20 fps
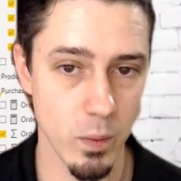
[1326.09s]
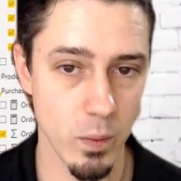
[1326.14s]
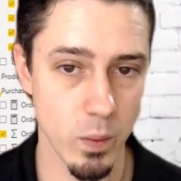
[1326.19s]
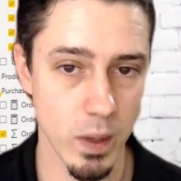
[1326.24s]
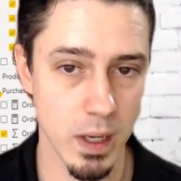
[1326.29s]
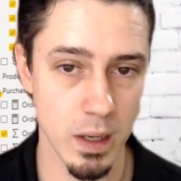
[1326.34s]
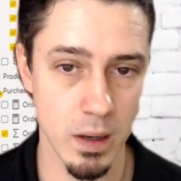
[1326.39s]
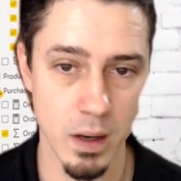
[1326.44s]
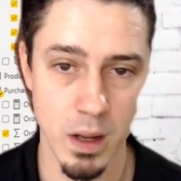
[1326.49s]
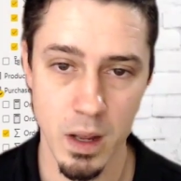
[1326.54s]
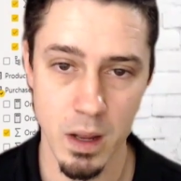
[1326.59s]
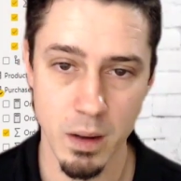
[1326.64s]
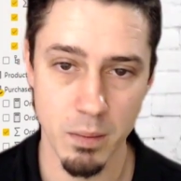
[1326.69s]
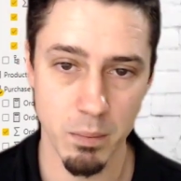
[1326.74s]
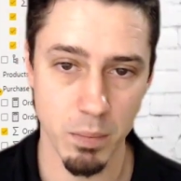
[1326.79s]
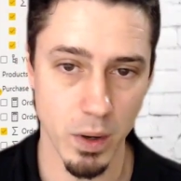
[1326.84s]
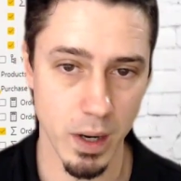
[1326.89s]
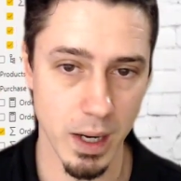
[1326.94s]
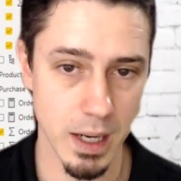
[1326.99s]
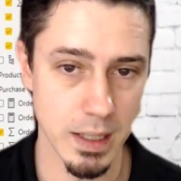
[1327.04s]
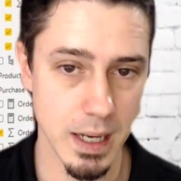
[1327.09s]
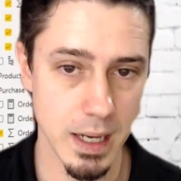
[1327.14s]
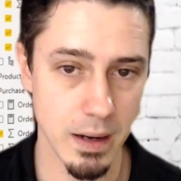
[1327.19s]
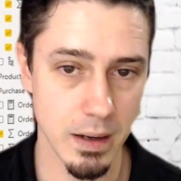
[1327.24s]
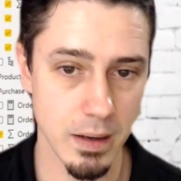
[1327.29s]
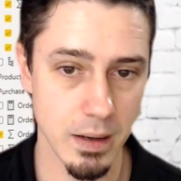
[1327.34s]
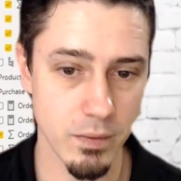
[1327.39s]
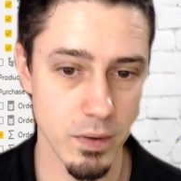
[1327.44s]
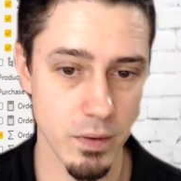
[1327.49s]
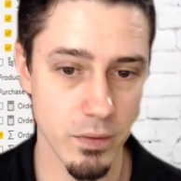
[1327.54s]
and then we can break it
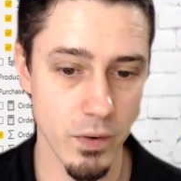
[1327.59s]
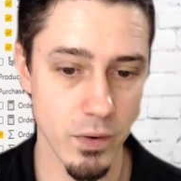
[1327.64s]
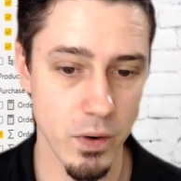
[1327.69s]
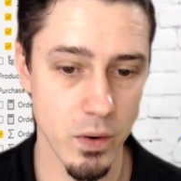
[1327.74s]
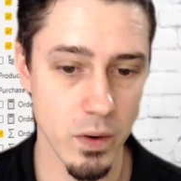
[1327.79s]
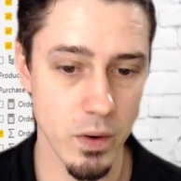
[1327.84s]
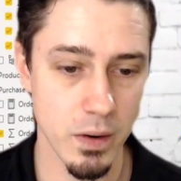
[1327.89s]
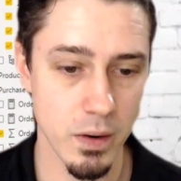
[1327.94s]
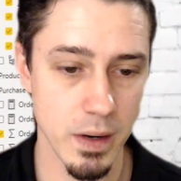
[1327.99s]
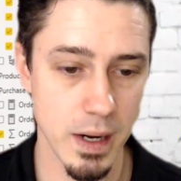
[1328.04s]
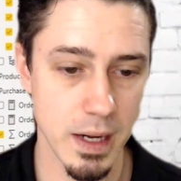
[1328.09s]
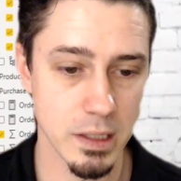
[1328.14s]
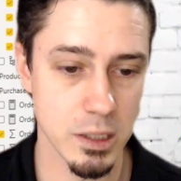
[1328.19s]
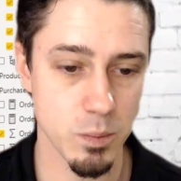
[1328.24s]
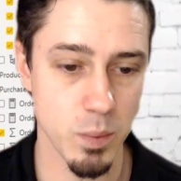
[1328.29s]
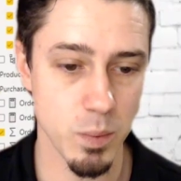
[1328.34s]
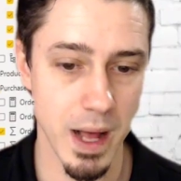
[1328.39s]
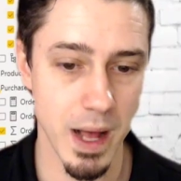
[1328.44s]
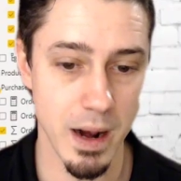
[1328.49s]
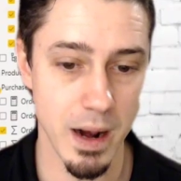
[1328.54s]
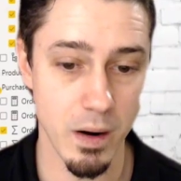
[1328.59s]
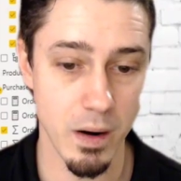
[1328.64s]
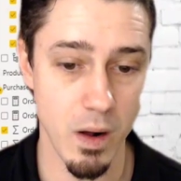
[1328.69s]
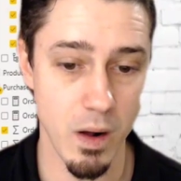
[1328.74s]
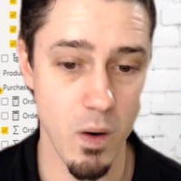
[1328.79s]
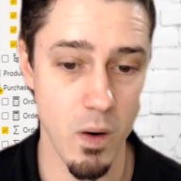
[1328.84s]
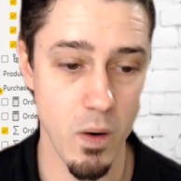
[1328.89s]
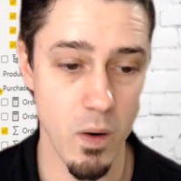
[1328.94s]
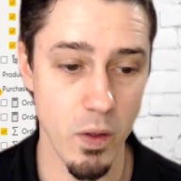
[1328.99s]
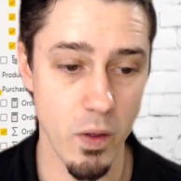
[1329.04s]
down even further and spread
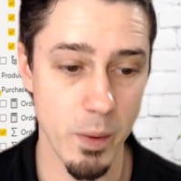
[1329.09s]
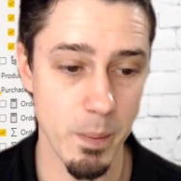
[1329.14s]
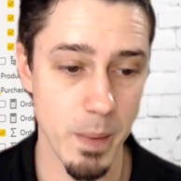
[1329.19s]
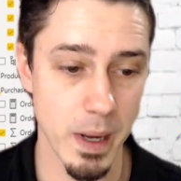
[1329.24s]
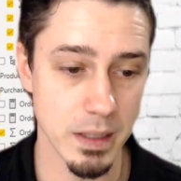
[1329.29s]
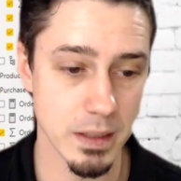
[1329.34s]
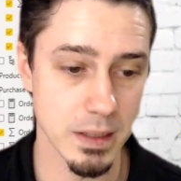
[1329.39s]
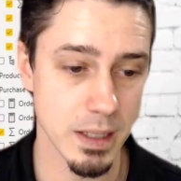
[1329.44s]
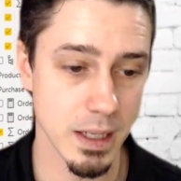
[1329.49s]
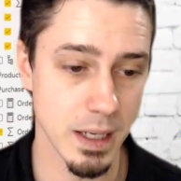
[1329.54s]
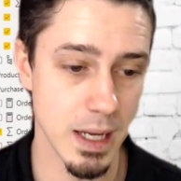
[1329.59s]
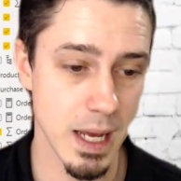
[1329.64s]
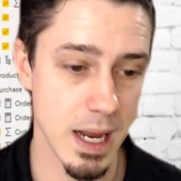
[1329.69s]
out all the months.